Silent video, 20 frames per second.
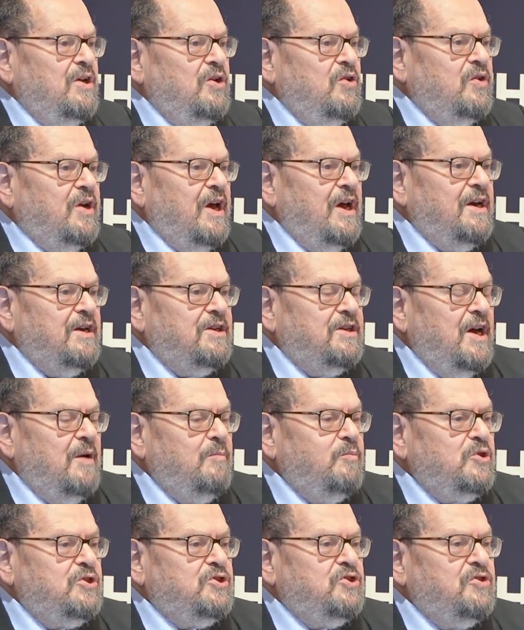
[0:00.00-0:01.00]
you get a
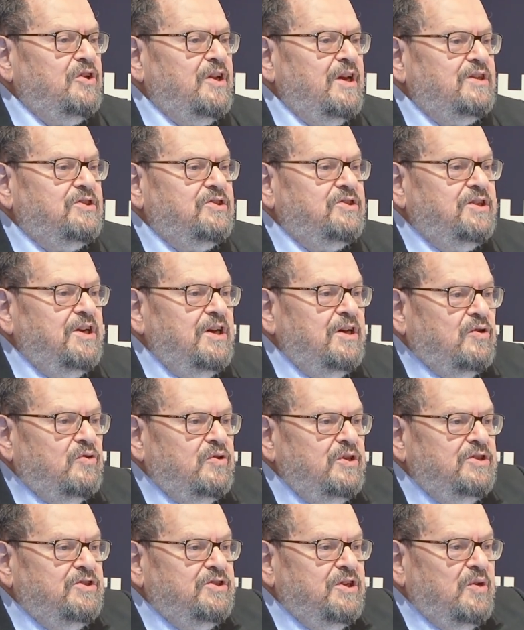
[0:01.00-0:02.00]
temperature that's
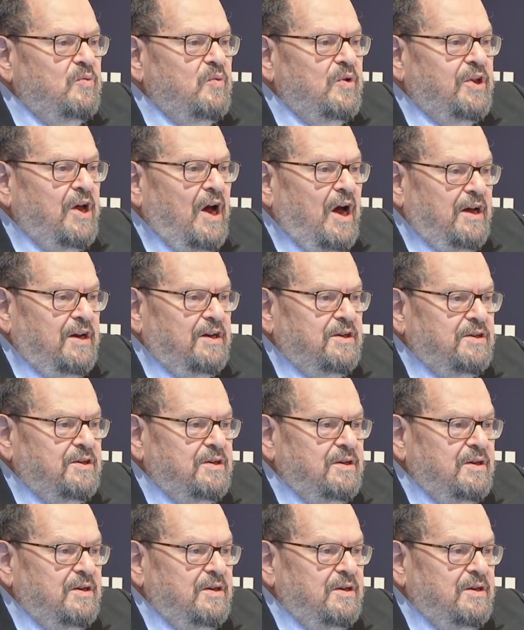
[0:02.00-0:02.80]
decreasing with height.